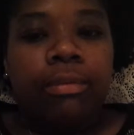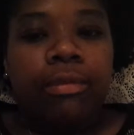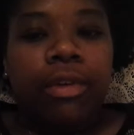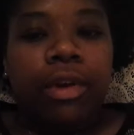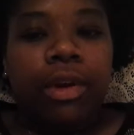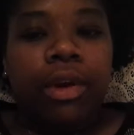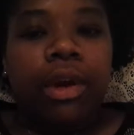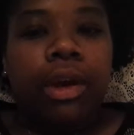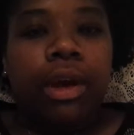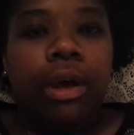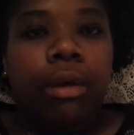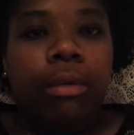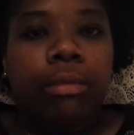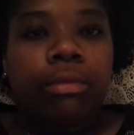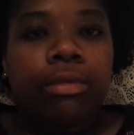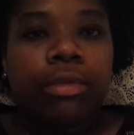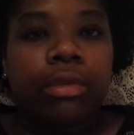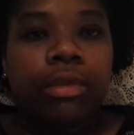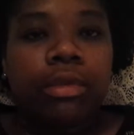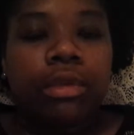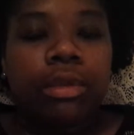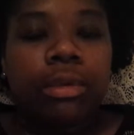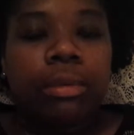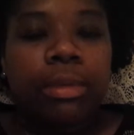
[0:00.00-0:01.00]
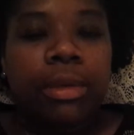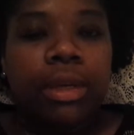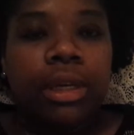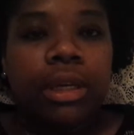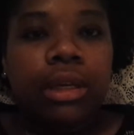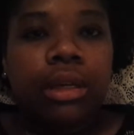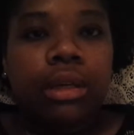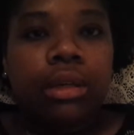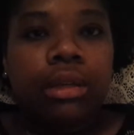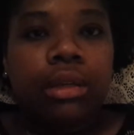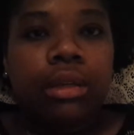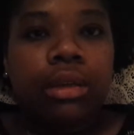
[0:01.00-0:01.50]
very helpful to
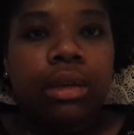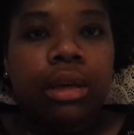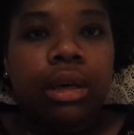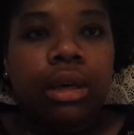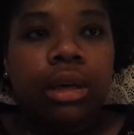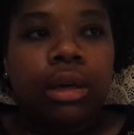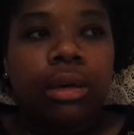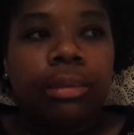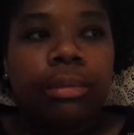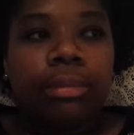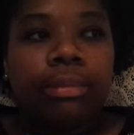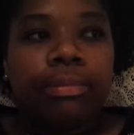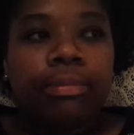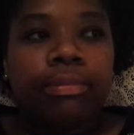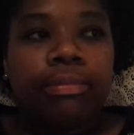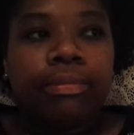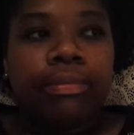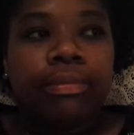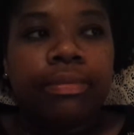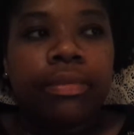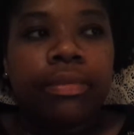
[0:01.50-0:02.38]
me. And